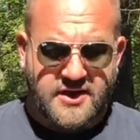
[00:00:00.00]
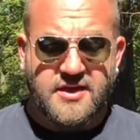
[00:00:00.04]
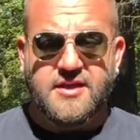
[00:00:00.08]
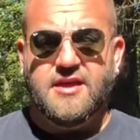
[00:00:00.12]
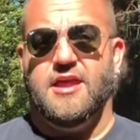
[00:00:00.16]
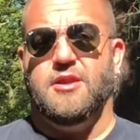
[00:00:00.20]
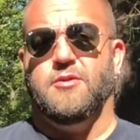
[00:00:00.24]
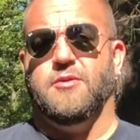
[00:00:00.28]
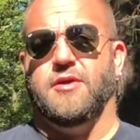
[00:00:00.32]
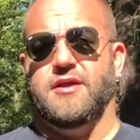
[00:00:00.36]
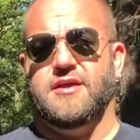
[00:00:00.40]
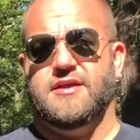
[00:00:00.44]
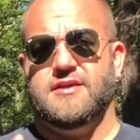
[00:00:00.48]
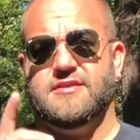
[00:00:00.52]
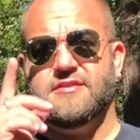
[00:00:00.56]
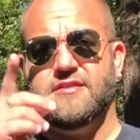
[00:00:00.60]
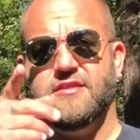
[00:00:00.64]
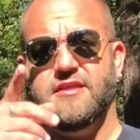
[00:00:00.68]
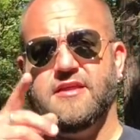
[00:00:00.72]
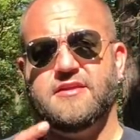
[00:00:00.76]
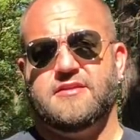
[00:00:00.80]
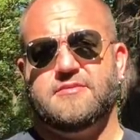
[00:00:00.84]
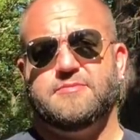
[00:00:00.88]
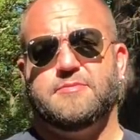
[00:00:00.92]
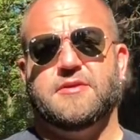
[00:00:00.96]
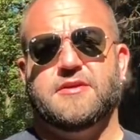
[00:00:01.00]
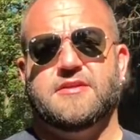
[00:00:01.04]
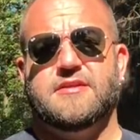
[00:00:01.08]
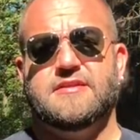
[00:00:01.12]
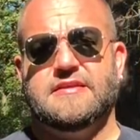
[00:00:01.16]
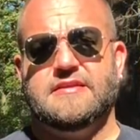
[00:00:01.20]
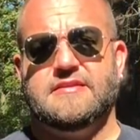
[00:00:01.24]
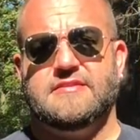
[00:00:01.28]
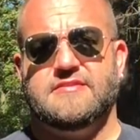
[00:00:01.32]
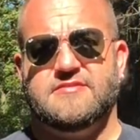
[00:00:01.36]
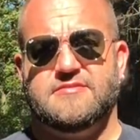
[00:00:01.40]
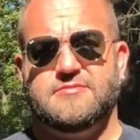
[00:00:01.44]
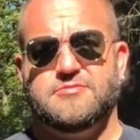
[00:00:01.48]
Anyway, hit the like button,
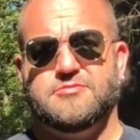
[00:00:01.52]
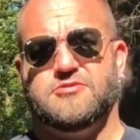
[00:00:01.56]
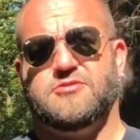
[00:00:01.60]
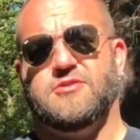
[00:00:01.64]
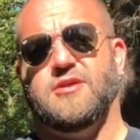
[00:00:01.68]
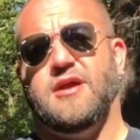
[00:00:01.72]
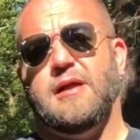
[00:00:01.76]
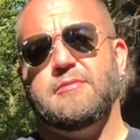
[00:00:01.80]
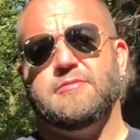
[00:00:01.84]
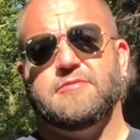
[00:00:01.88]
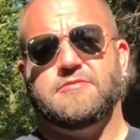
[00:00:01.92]
hit the subscribe.